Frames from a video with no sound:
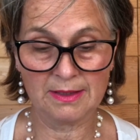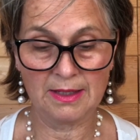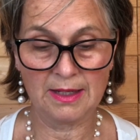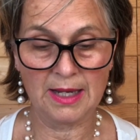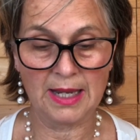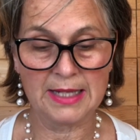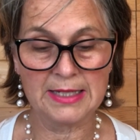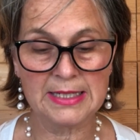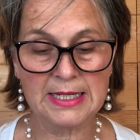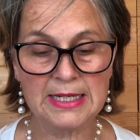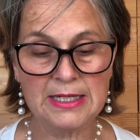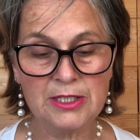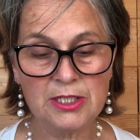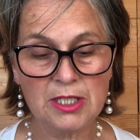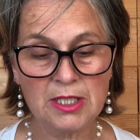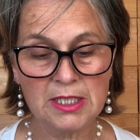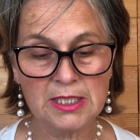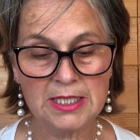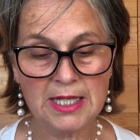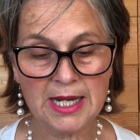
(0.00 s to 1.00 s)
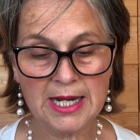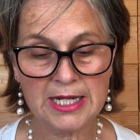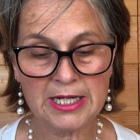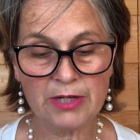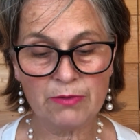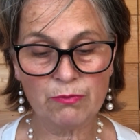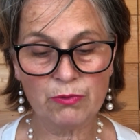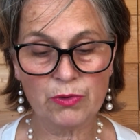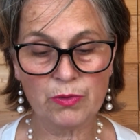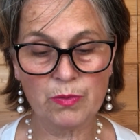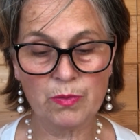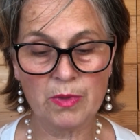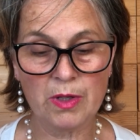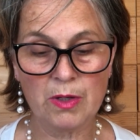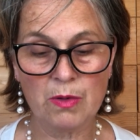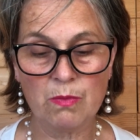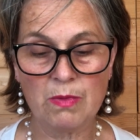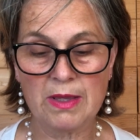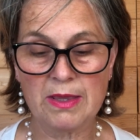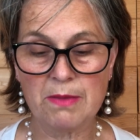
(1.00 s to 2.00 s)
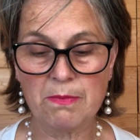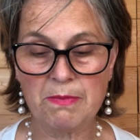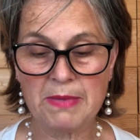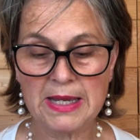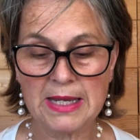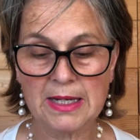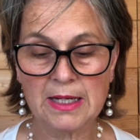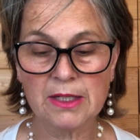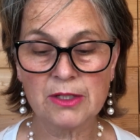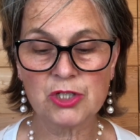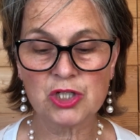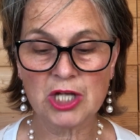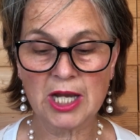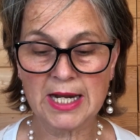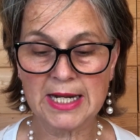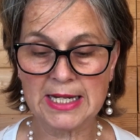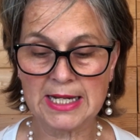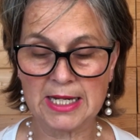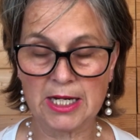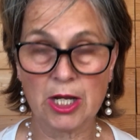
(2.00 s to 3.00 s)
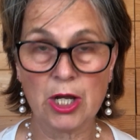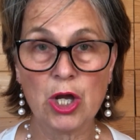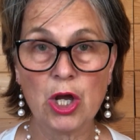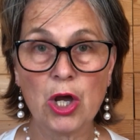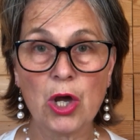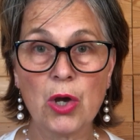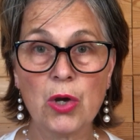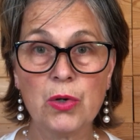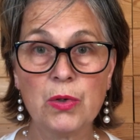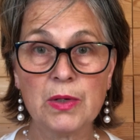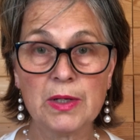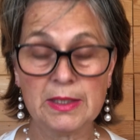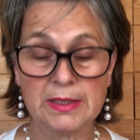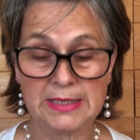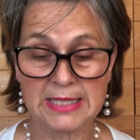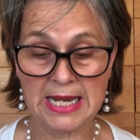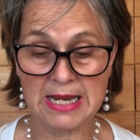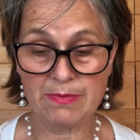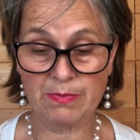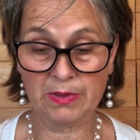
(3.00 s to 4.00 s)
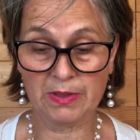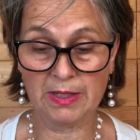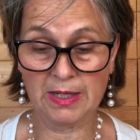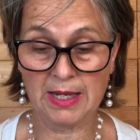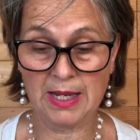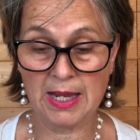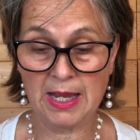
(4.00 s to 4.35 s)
and into the dining room where the big shining oak table